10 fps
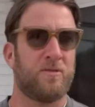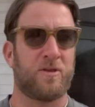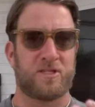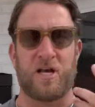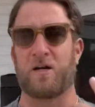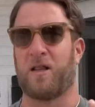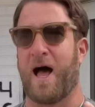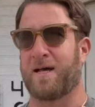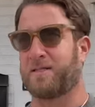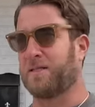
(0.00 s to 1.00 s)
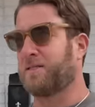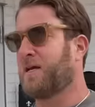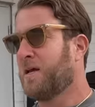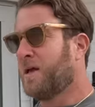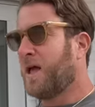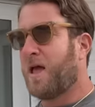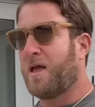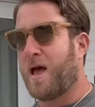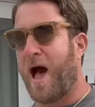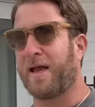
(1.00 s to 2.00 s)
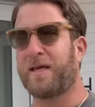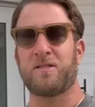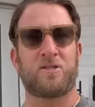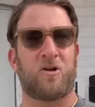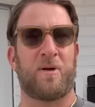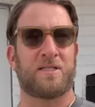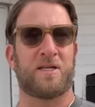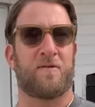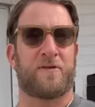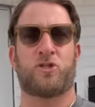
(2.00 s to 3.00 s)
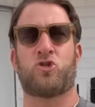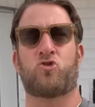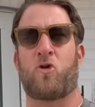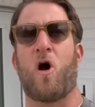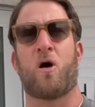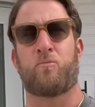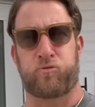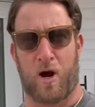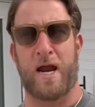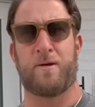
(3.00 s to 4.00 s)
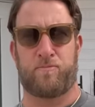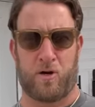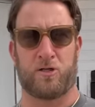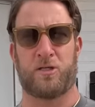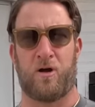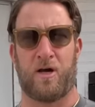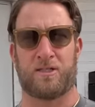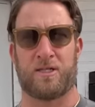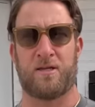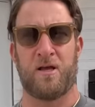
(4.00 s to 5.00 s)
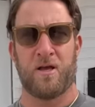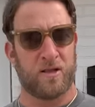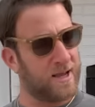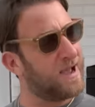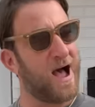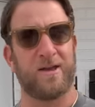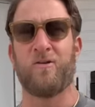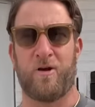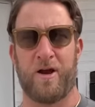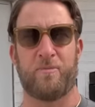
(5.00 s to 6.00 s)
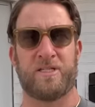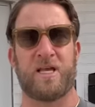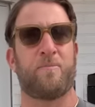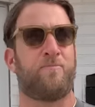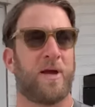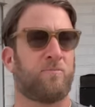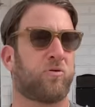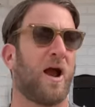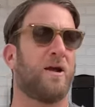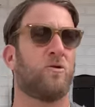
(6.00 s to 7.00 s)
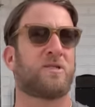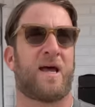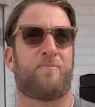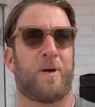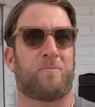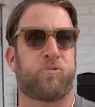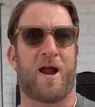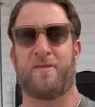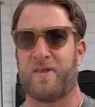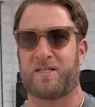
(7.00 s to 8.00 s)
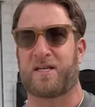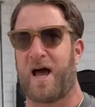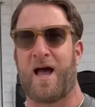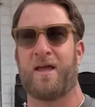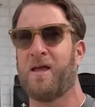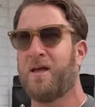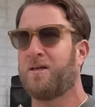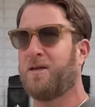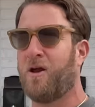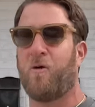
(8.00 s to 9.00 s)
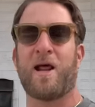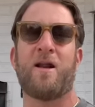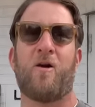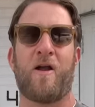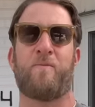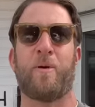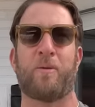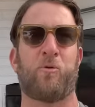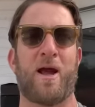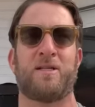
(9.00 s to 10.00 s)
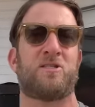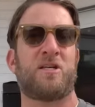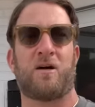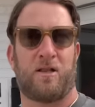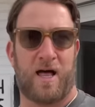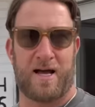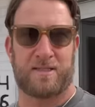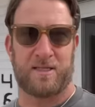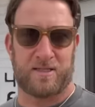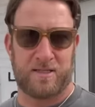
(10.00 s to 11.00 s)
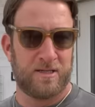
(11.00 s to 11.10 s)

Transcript: The sunglasses. I consider myself a strong brain person, Austin. Like, you hear me say, big brain. Who's got a big brain? This guy. You know what I don't have big brain? Sunglasses.